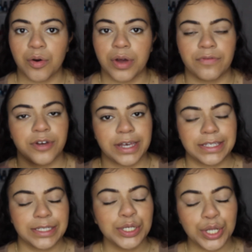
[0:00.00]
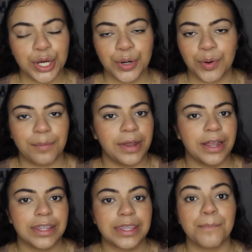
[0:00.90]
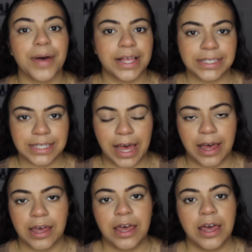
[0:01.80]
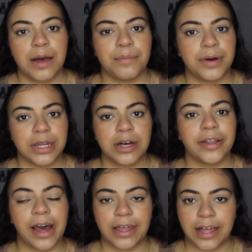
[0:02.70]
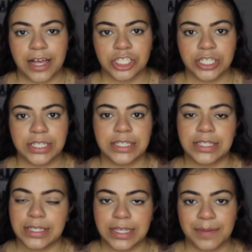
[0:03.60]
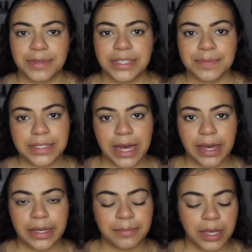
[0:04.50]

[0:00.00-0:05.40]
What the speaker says: If you guys didn't know, I'm not the best at putting on eyelashes. It does take me some time,